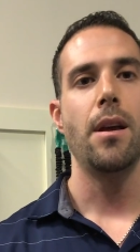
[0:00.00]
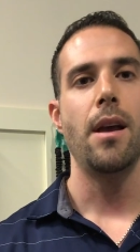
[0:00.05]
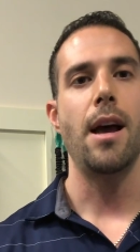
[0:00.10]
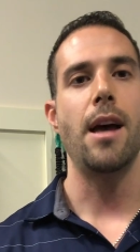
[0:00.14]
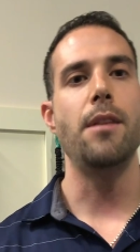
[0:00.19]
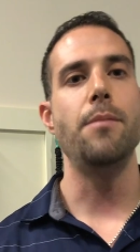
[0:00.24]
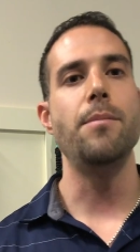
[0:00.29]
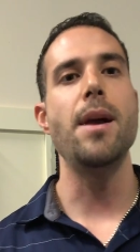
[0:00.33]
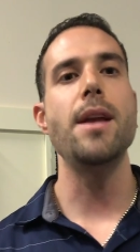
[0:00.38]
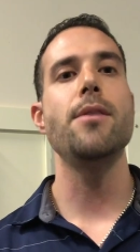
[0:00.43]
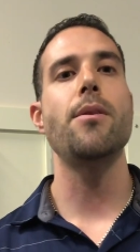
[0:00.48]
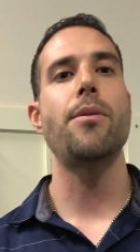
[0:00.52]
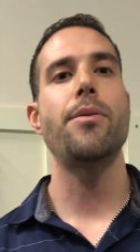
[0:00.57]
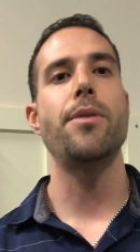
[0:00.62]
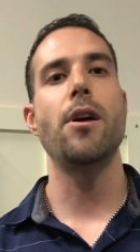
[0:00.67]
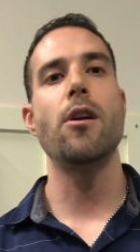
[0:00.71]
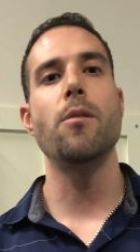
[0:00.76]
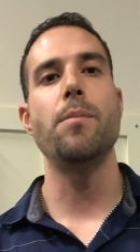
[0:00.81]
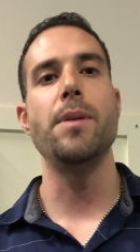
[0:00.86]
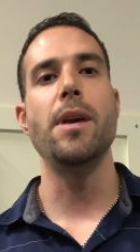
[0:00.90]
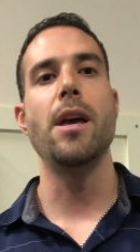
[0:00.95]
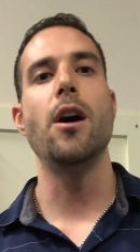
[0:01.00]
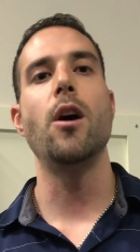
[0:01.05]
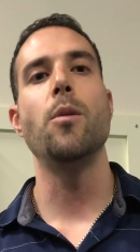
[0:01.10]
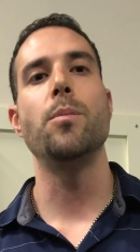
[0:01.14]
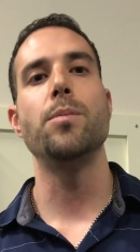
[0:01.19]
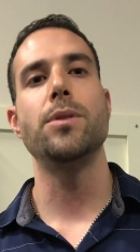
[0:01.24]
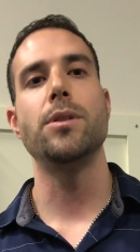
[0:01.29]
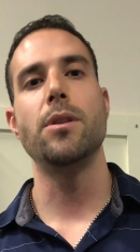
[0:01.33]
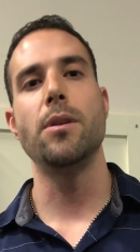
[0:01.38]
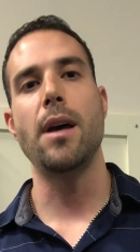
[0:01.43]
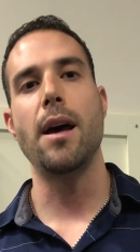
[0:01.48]
And the manual therapy
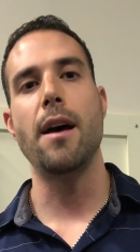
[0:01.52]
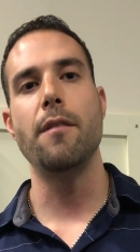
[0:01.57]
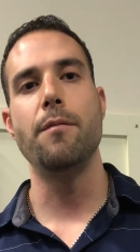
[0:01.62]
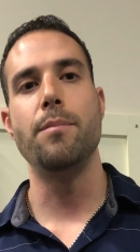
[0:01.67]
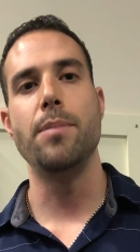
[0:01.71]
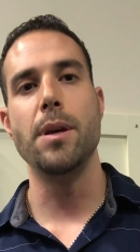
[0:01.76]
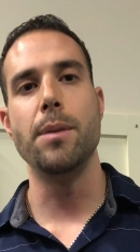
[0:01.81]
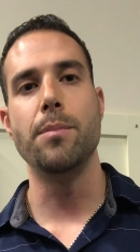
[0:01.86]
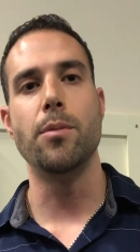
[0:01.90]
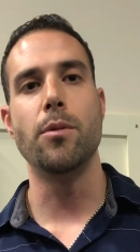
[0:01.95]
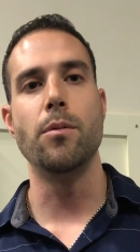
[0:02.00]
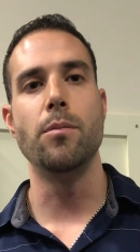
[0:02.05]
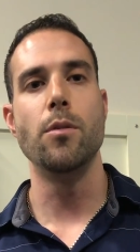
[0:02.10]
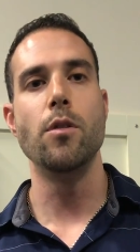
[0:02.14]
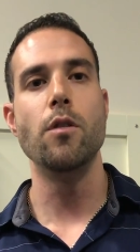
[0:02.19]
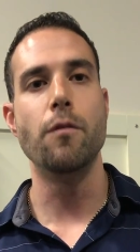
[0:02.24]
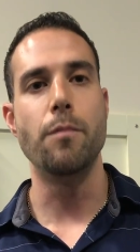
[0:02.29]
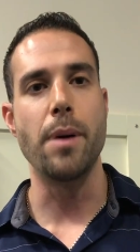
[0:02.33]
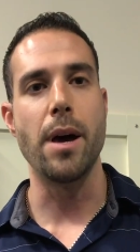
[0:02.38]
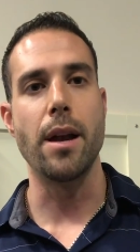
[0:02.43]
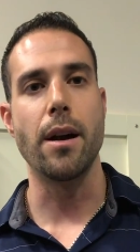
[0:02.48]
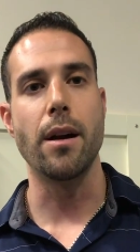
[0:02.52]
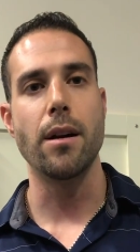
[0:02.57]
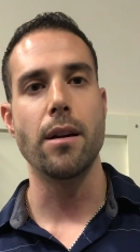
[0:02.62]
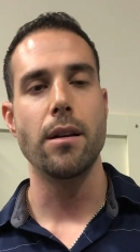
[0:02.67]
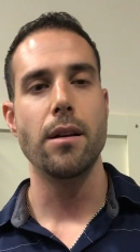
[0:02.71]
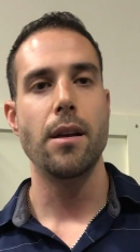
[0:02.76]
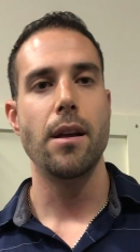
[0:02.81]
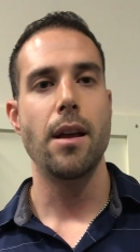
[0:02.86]
helps to have people move better